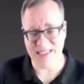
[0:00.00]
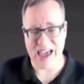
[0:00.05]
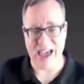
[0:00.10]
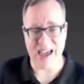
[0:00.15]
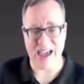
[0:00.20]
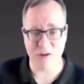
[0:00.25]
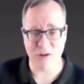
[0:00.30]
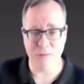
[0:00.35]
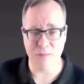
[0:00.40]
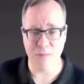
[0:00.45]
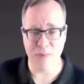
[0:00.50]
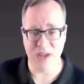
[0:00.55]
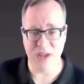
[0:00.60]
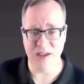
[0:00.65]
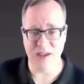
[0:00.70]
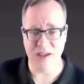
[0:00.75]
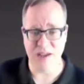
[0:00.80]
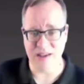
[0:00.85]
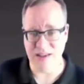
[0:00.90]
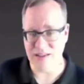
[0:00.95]
that could
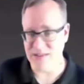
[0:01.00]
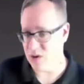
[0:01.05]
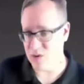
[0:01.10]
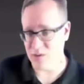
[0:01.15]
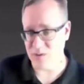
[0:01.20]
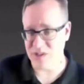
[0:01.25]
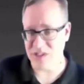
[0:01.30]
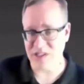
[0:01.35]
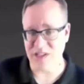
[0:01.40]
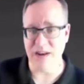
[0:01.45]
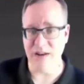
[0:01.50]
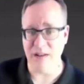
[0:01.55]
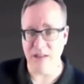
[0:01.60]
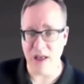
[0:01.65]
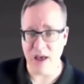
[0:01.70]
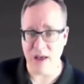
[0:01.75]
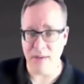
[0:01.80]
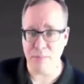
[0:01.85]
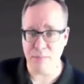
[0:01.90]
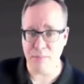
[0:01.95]
be its own
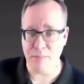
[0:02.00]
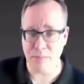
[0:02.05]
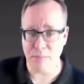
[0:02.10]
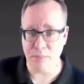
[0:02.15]
standalone